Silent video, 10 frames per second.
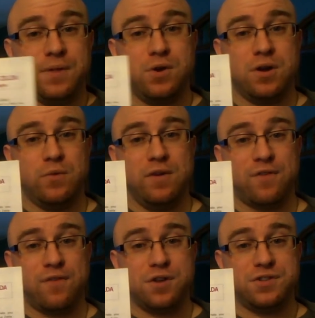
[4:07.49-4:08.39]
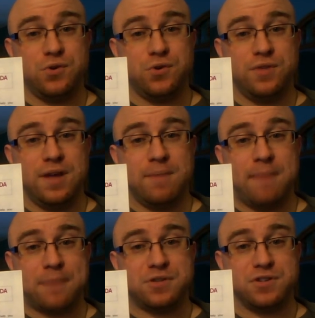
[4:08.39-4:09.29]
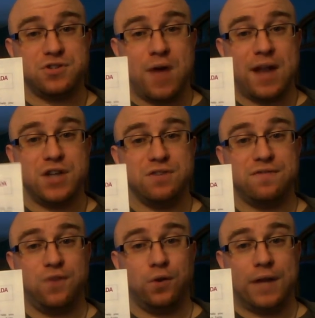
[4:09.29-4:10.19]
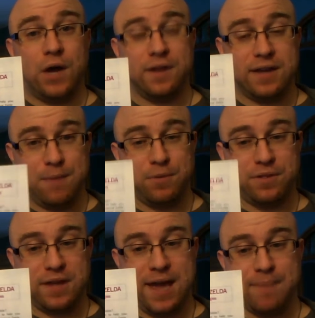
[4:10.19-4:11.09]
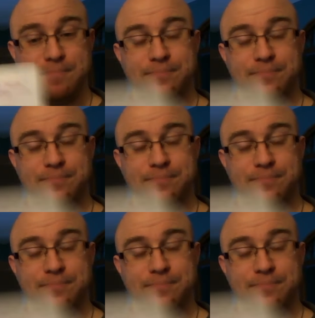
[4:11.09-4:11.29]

you could refer to the maps and strategies foldout that came with the game.